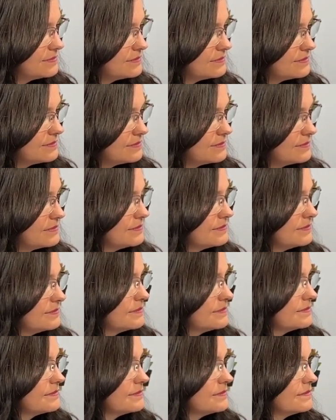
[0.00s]

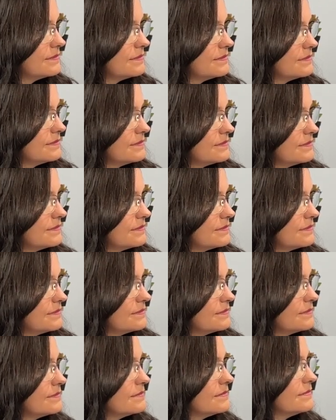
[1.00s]

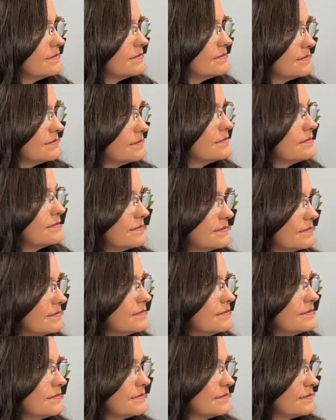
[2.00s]

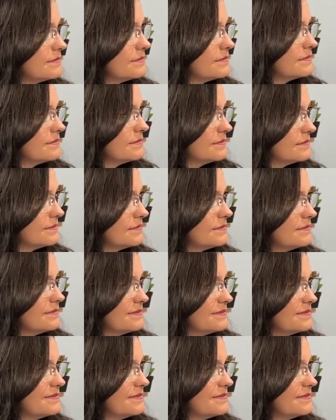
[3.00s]
No words are spoken by the person on screen.